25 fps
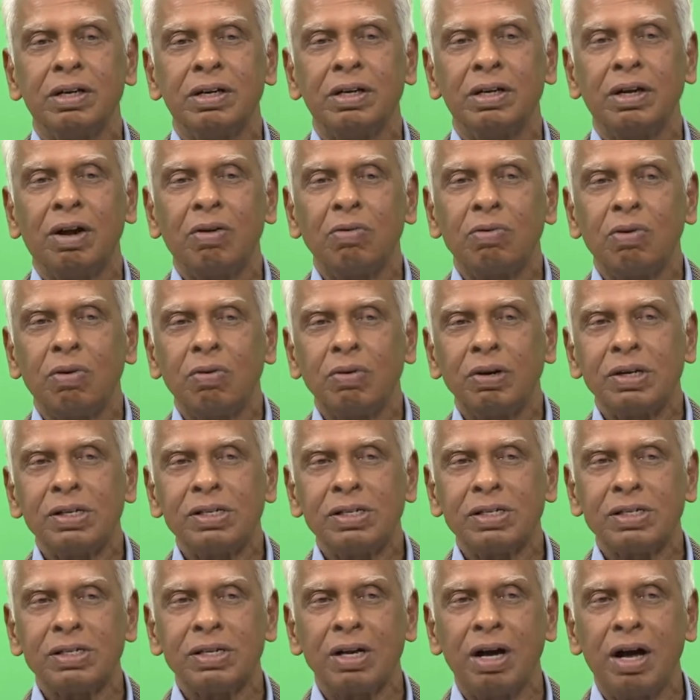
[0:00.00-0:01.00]
Now
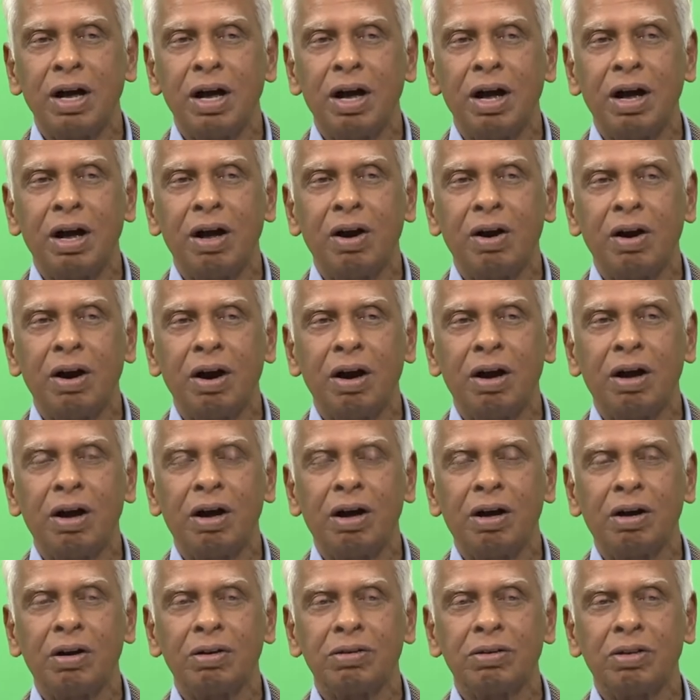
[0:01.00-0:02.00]
notice
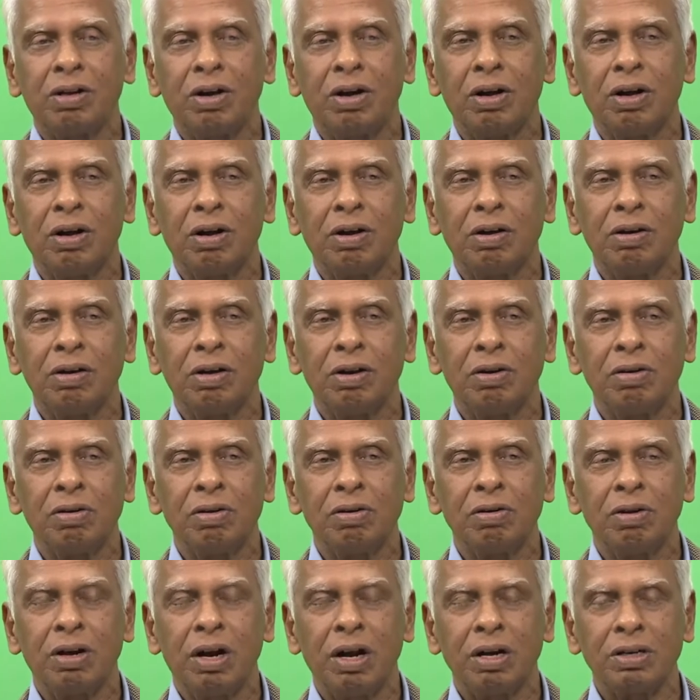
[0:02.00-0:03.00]

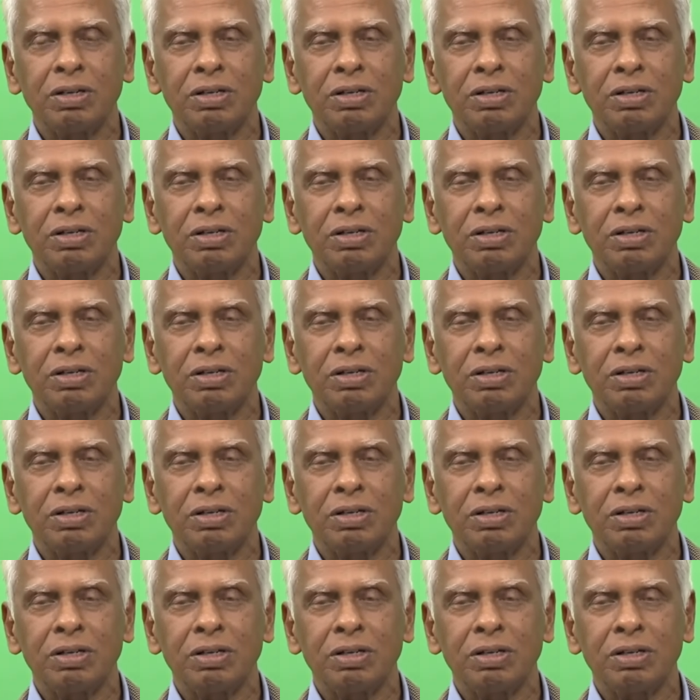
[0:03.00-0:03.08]
let